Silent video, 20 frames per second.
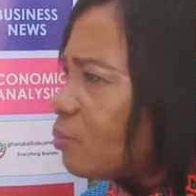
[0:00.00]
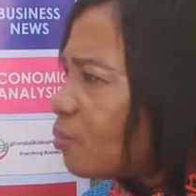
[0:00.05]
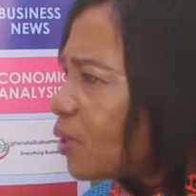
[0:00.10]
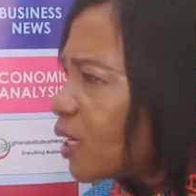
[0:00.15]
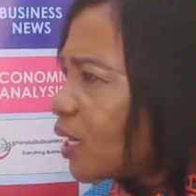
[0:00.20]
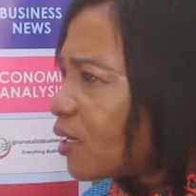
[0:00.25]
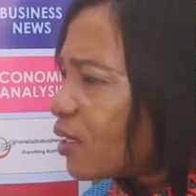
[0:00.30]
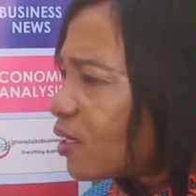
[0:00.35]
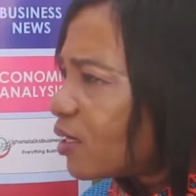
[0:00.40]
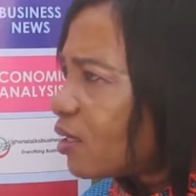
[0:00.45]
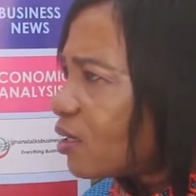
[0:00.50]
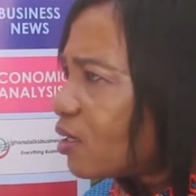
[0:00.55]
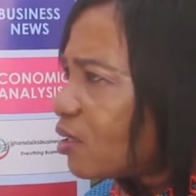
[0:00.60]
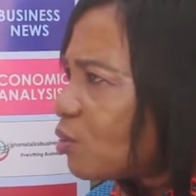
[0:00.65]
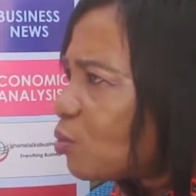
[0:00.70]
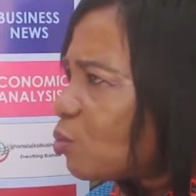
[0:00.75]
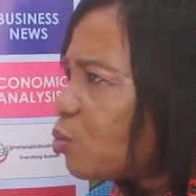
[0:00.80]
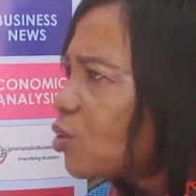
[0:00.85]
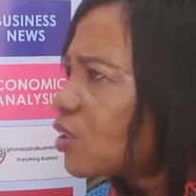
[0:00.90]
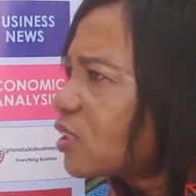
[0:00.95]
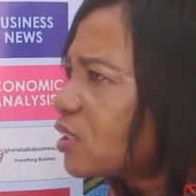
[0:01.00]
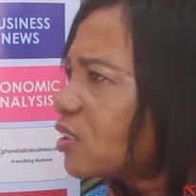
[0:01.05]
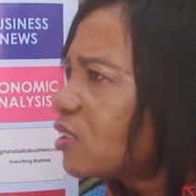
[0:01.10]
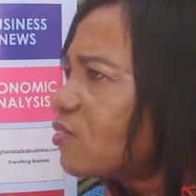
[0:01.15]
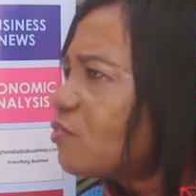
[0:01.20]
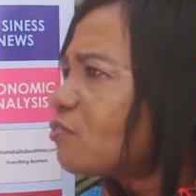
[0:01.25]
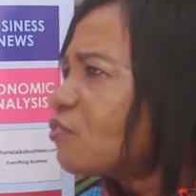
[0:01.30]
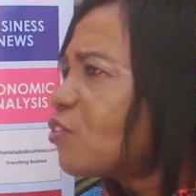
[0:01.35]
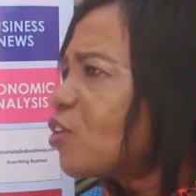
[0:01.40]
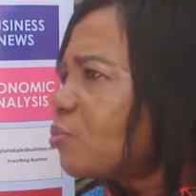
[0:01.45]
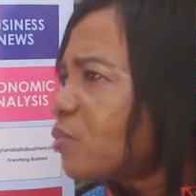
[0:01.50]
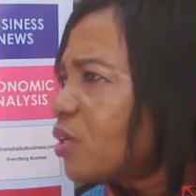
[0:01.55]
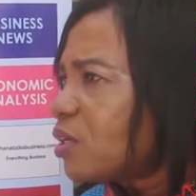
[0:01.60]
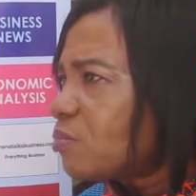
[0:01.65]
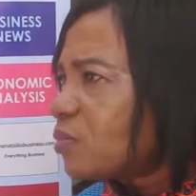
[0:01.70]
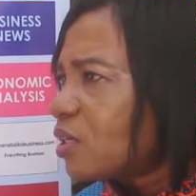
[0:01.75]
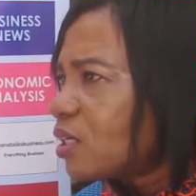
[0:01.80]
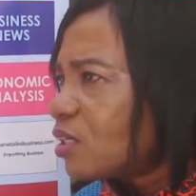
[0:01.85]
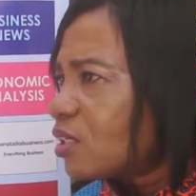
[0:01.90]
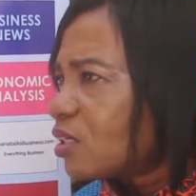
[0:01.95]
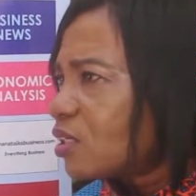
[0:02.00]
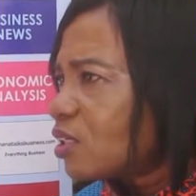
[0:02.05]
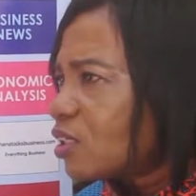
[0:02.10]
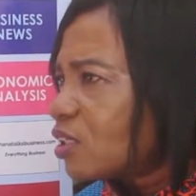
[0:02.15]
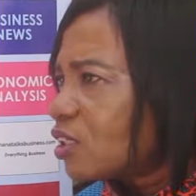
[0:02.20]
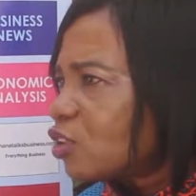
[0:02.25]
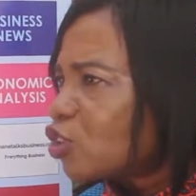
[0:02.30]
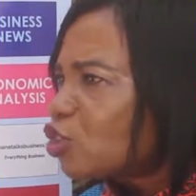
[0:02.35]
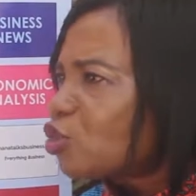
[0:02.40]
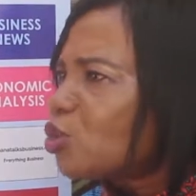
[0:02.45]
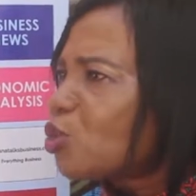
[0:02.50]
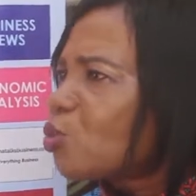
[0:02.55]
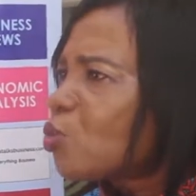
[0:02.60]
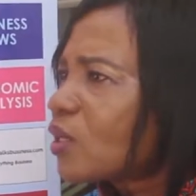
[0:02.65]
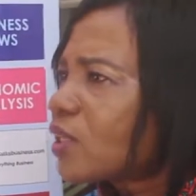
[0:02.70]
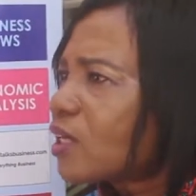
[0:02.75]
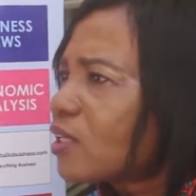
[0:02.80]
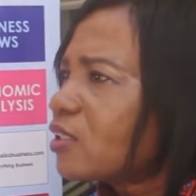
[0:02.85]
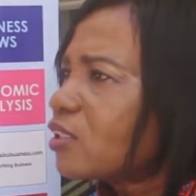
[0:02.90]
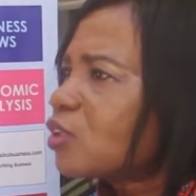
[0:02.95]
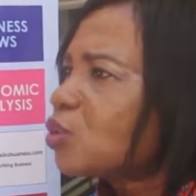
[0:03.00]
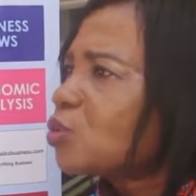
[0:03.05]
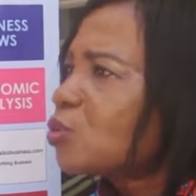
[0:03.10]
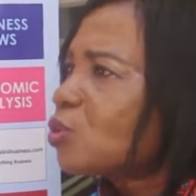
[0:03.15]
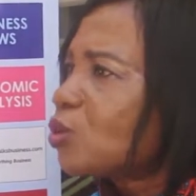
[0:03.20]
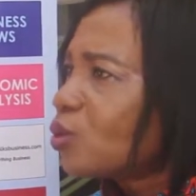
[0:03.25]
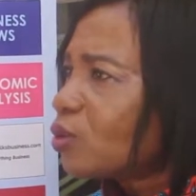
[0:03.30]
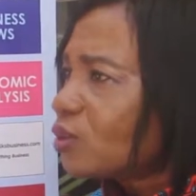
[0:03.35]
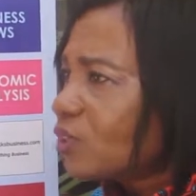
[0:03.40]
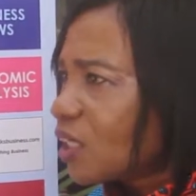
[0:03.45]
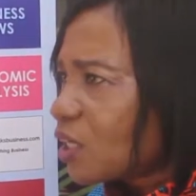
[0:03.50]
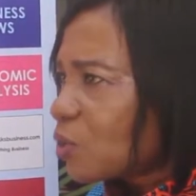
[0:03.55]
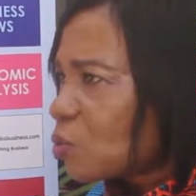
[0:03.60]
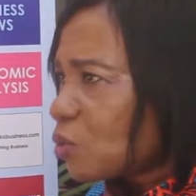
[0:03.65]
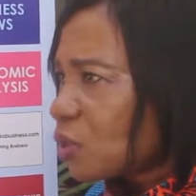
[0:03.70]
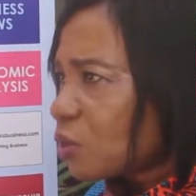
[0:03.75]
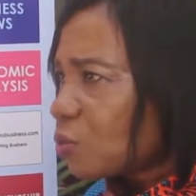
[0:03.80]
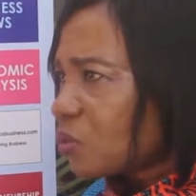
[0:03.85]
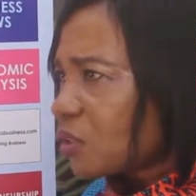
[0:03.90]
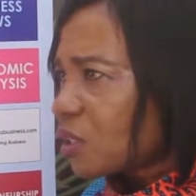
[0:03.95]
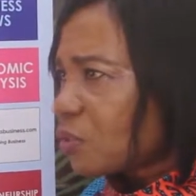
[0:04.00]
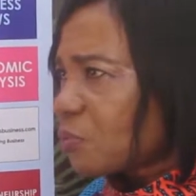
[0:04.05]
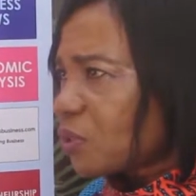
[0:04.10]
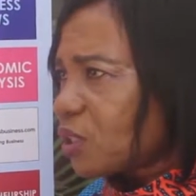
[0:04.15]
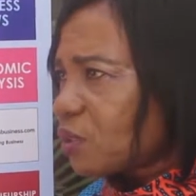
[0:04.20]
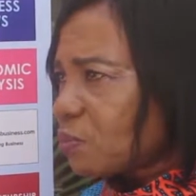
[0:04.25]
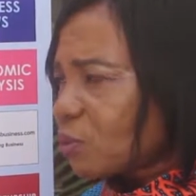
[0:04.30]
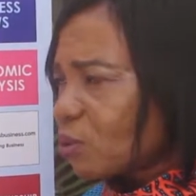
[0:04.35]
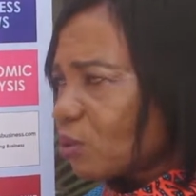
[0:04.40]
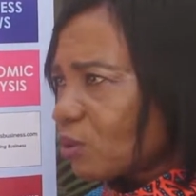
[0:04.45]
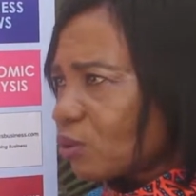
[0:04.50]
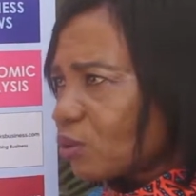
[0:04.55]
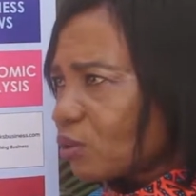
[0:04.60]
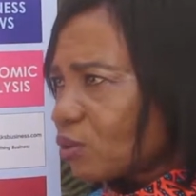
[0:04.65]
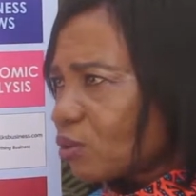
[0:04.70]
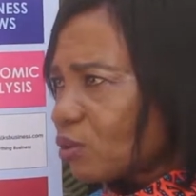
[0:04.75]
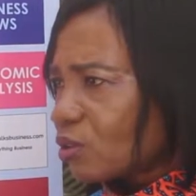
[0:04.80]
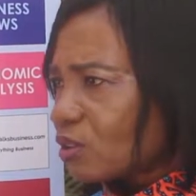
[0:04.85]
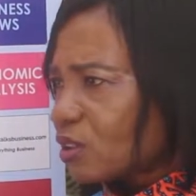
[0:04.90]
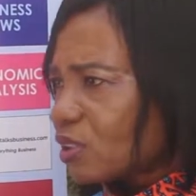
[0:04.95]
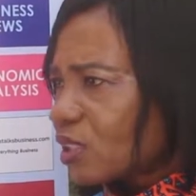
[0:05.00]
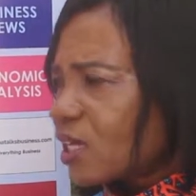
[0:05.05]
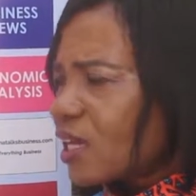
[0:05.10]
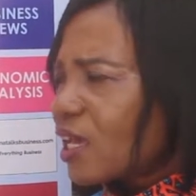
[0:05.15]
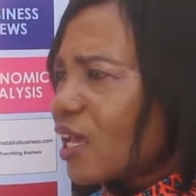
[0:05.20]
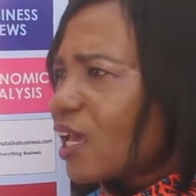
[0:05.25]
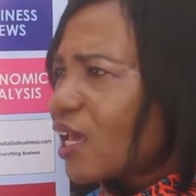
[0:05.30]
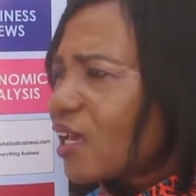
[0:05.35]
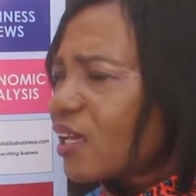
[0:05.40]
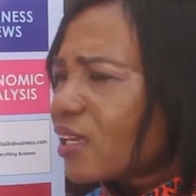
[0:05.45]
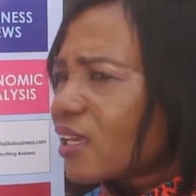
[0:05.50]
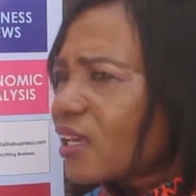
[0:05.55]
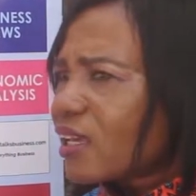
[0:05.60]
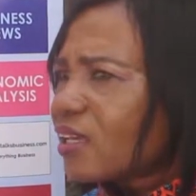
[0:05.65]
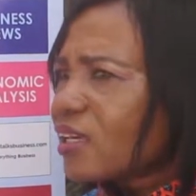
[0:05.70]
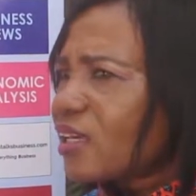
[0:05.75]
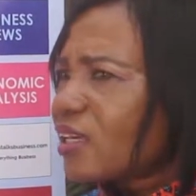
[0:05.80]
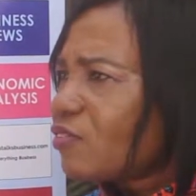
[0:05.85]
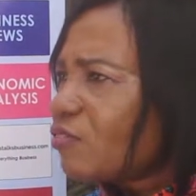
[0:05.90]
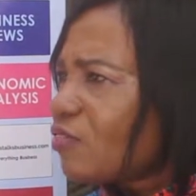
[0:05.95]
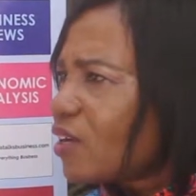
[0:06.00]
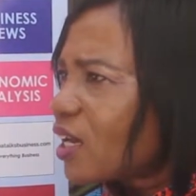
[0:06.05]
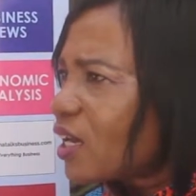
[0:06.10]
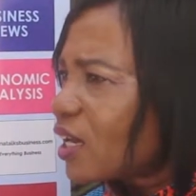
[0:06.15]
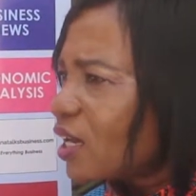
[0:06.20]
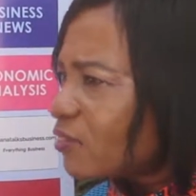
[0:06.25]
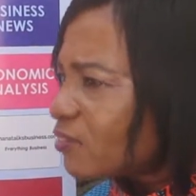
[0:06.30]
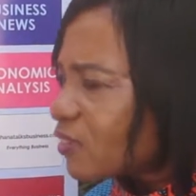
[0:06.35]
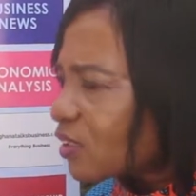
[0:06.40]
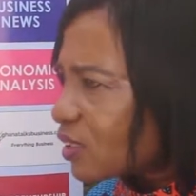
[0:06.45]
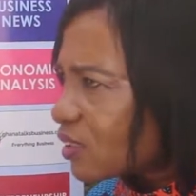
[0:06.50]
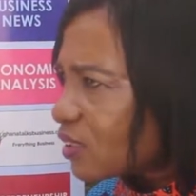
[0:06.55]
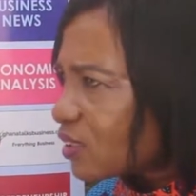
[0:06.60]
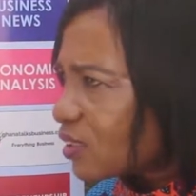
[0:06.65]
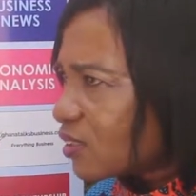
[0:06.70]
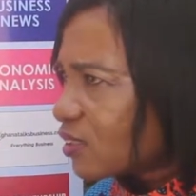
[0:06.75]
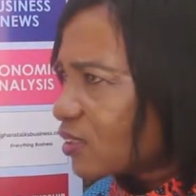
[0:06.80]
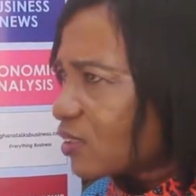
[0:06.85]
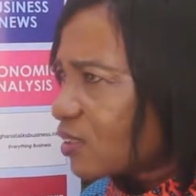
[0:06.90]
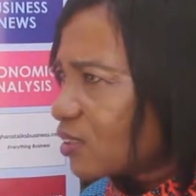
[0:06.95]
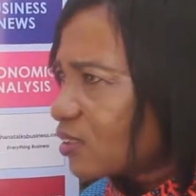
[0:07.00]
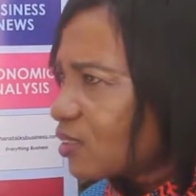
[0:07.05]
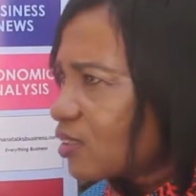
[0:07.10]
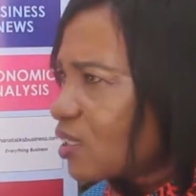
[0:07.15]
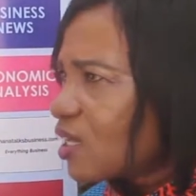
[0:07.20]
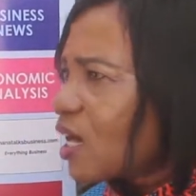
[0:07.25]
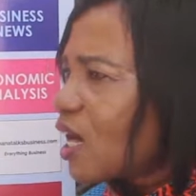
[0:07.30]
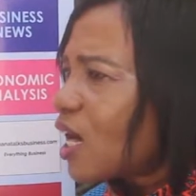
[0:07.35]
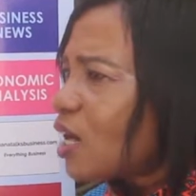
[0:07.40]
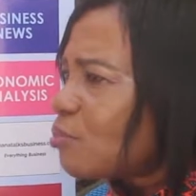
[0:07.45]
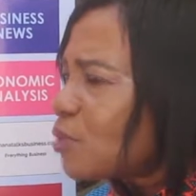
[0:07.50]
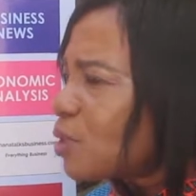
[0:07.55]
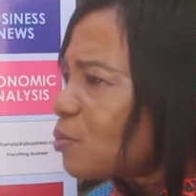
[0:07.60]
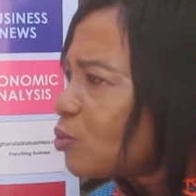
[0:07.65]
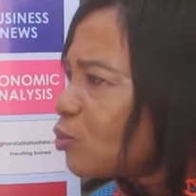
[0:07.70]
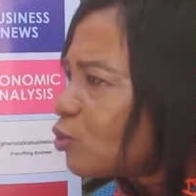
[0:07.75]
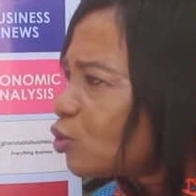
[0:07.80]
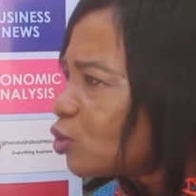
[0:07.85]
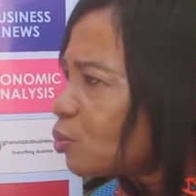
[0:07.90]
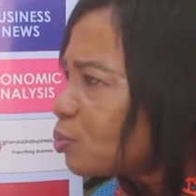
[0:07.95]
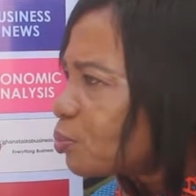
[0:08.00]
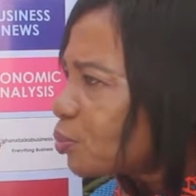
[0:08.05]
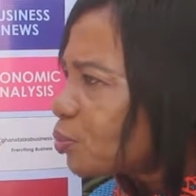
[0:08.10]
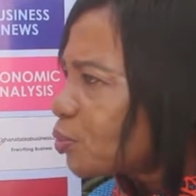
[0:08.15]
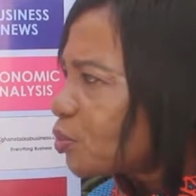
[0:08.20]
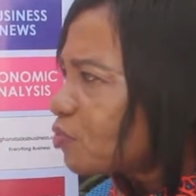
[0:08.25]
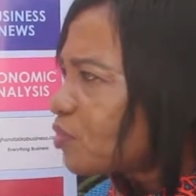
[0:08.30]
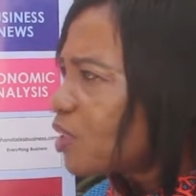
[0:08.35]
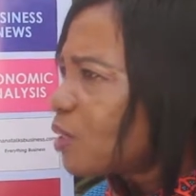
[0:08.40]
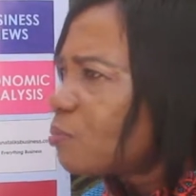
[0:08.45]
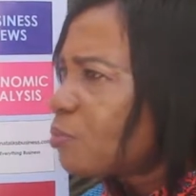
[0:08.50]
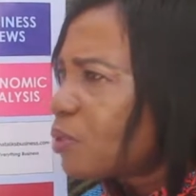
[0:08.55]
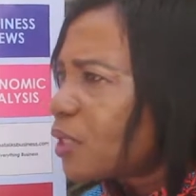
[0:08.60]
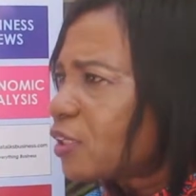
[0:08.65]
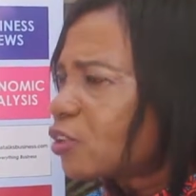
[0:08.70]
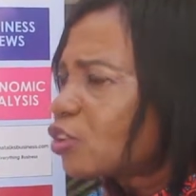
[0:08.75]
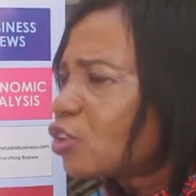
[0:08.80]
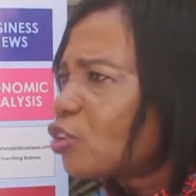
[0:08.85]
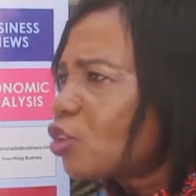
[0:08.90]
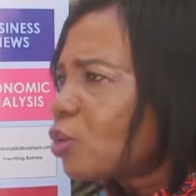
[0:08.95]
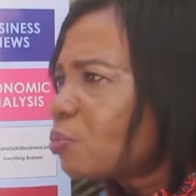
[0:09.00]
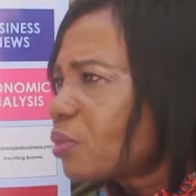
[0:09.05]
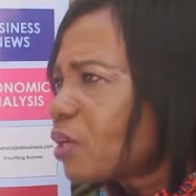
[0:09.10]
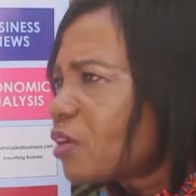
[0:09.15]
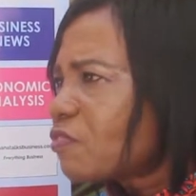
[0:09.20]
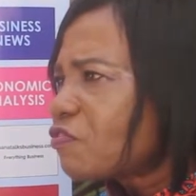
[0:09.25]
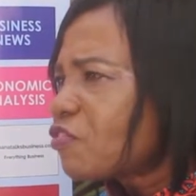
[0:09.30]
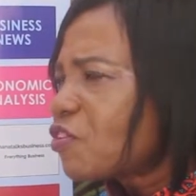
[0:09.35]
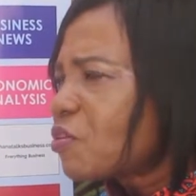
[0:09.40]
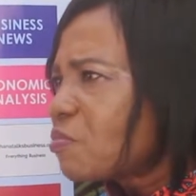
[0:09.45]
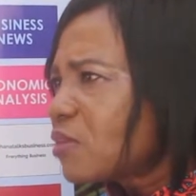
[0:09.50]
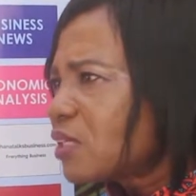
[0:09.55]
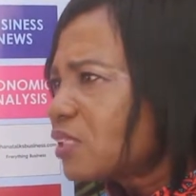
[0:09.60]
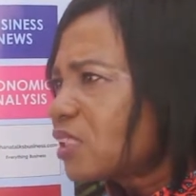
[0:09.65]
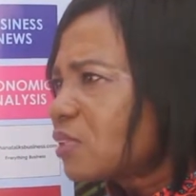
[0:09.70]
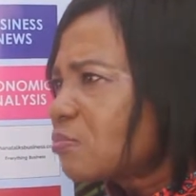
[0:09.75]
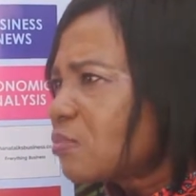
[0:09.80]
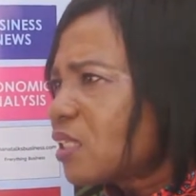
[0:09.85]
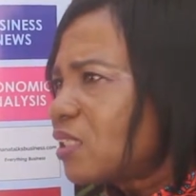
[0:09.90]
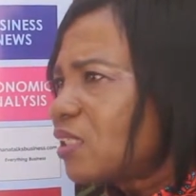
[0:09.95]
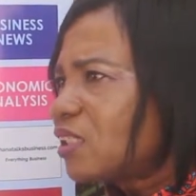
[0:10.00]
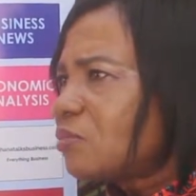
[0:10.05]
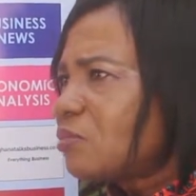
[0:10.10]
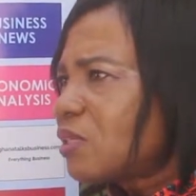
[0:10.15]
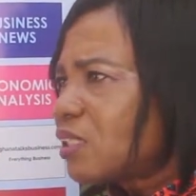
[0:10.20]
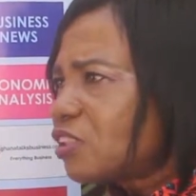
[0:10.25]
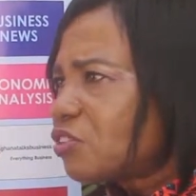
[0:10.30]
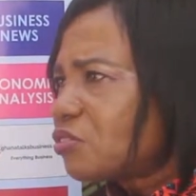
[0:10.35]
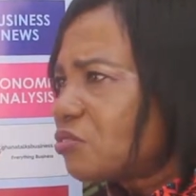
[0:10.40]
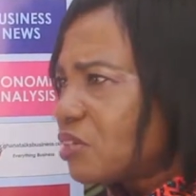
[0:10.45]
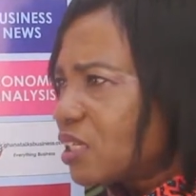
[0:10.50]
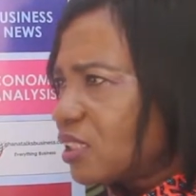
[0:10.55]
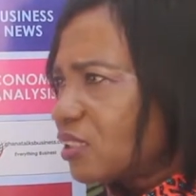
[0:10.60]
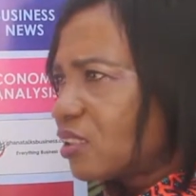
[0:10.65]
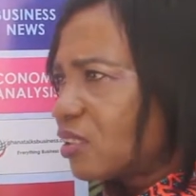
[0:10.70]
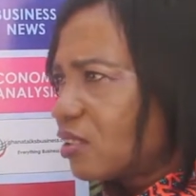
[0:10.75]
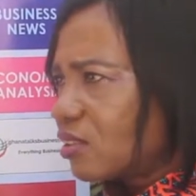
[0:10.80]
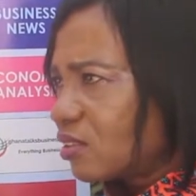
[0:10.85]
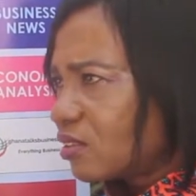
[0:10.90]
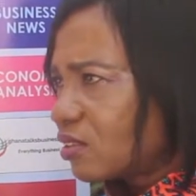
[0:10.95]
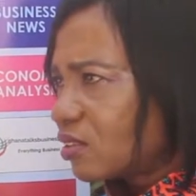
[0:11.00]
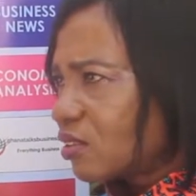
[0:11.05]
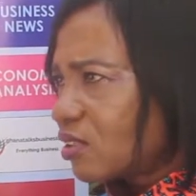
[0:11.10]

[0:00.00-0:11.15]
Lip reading: But what is informing me to know whether this will go down well with the people or not? Again, if I have statistics, I'm able to prove that based on your performance management ratings